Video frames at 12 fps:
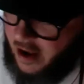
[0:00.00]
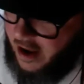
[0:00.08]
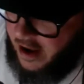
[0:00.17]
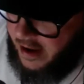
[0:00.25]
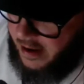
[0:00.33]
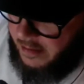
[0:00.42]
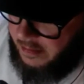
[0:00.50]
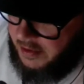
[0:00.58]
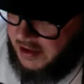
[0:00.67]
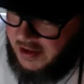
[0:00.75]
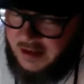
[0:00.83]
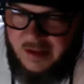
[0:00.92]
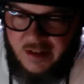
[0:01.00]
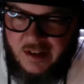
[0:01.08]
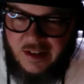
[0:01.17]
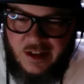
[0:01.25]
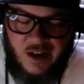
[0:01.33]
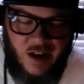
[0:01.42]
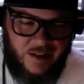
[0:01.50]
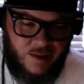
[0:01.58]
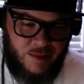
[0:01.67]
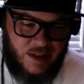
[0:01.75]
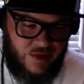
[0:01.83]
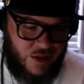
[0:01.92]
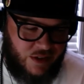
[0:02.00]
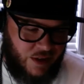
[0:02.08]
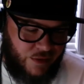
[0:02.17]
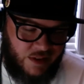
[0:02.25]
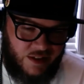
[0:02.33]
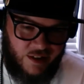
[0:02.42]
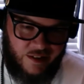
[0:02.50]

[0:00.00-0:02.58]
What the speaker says: but you have to believe in yourself until